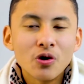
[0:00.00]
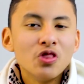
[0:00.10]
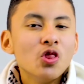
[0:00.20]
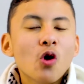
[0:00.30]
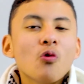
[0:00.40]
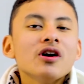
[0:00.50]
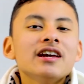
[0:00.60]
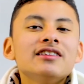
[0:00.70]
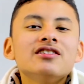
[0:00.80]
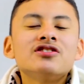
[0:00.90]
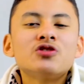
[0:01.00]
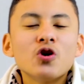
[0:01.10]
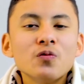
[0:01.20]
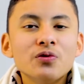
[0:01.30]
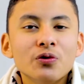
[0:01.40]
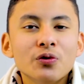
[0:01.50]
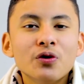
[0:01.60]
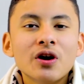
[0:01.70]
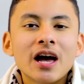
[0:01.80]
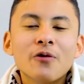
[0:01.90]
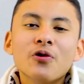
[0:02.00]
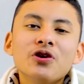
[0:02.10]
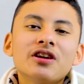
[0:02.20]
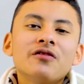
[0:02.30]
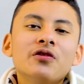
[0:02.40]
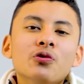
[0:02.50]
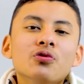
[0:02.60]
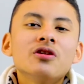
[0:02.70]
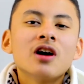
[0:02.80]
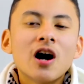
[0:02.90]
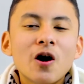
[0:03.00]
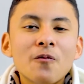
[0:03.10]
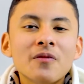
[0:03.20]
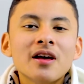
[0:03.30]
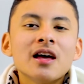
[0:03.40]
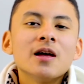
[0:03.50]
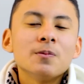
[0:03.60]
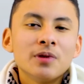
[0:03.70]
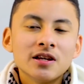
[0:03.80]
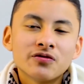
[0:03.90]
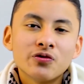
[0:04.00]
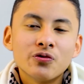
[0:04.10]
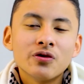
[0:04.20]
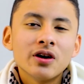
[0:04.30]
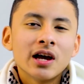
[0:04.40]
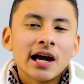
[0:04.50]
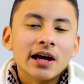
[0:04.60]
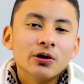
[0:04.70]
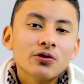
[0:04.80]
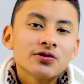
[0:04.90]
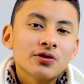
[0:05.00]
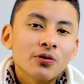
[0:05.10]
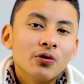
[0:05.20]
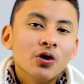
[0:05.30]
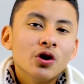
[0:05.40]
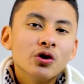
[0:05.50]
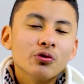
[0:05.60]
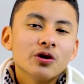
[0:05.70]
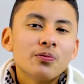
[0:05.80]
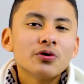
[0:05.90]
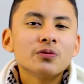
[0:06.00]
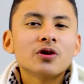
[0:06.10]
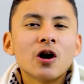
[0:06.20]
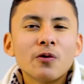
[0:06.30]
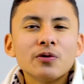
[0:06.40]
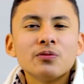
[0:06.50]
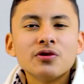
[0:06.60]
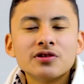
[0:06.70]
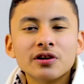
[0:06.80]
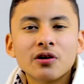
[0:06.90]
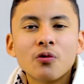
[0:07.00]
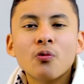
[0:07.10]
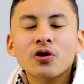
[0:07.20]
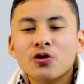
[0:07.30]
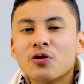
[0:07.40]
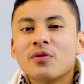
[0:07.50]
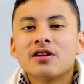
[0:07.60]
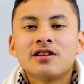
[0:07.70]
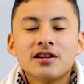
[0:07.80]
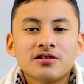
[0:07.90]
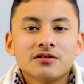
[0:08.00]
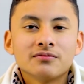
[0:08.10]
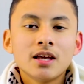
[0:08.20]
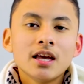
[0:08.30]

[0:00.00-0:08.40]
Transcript: where no one can disturb you and where you can feel calm and peaceful. And also, you want to put on calming music when doing meditation.